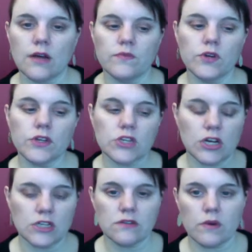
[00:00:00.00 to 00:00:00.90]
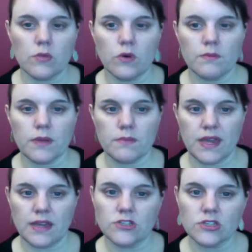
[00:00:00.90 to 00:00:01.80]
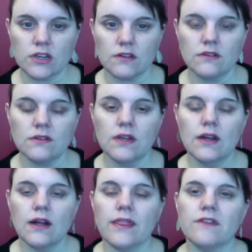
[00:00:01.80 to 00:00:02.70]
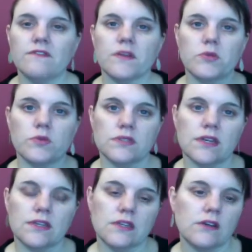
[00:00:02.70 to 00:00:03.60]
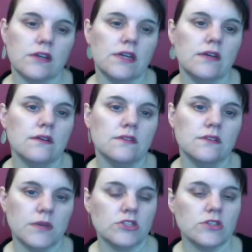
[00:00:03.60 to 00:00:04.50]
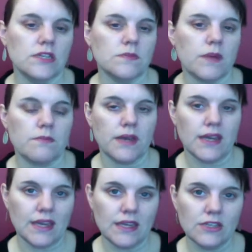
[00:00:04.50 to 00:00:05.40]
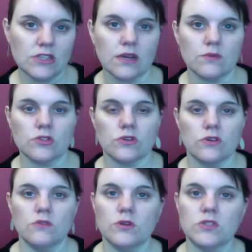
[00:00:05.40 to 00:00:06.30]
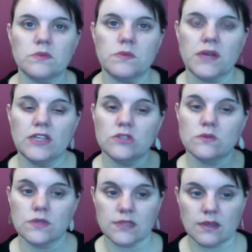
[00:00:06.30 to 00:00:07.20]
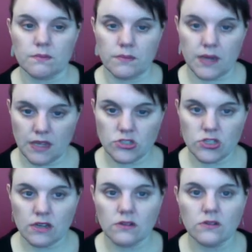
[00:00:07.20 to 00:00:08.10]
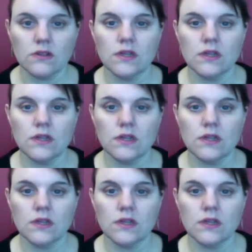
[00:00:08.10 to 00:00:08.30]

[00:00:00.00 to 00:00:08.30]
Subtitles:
look at the content report by page title and then flip to a secondary dimension that's by page, and that will show you multiple pages with the same page title.